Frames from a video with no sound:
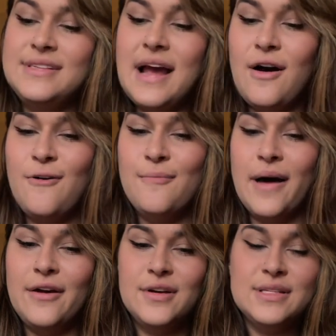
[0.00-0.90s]
Now,
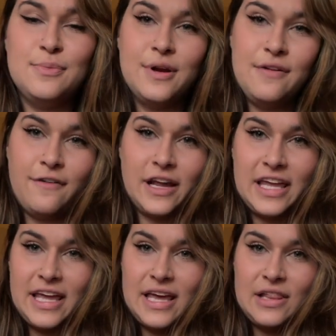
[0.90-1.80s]
metal is pretty
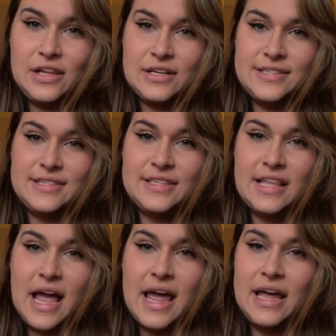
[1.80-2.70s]
funky. It looks
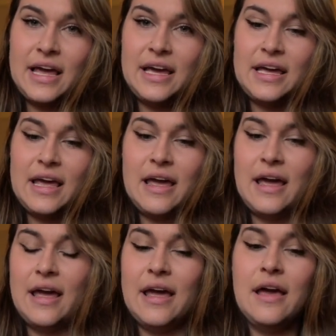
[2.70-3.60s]
like
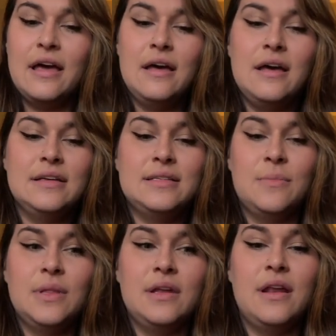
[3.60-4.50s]

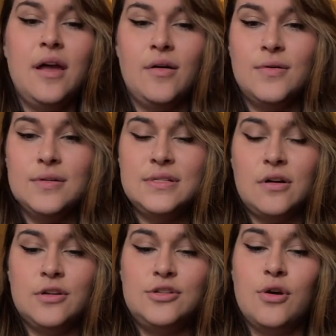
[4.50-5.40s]
some of the nails
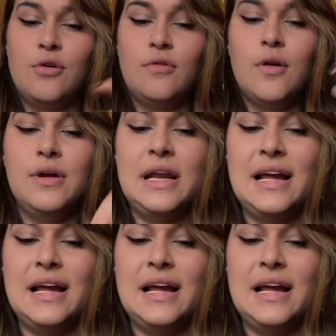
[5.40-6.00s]
are so corroded.